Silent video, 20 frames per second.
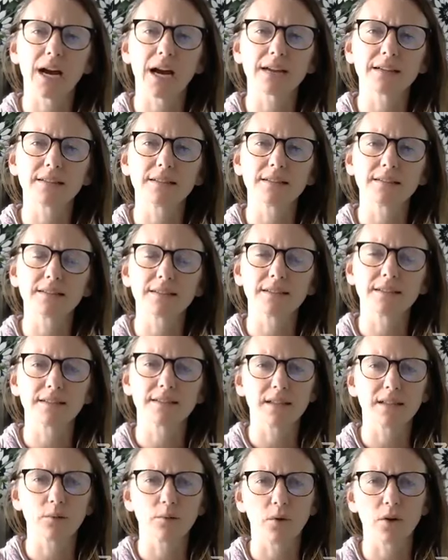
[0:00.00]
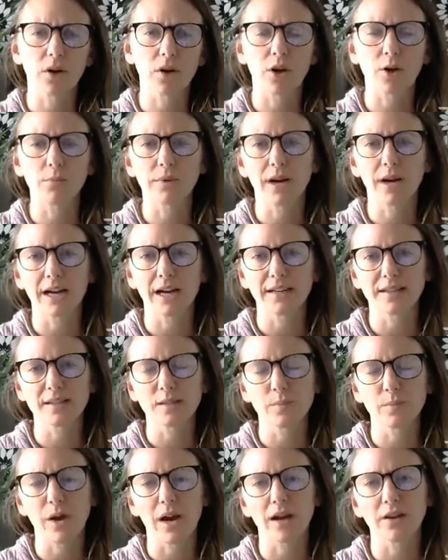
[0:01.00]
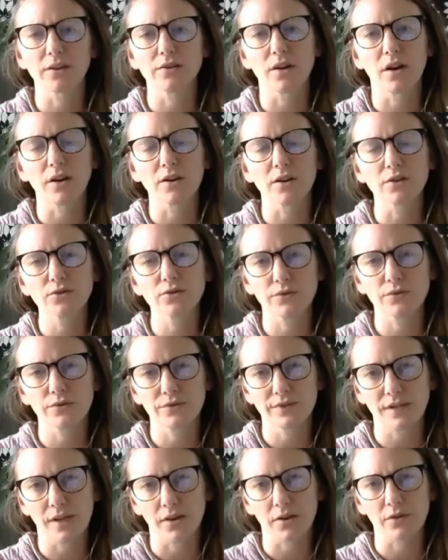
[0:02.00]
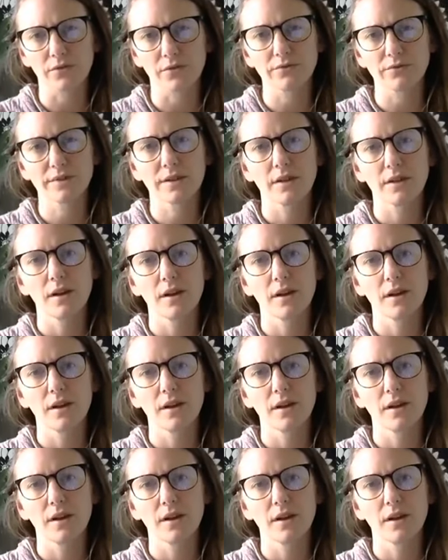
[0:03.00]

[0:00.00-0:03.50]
practices that will help guide us back to our true selves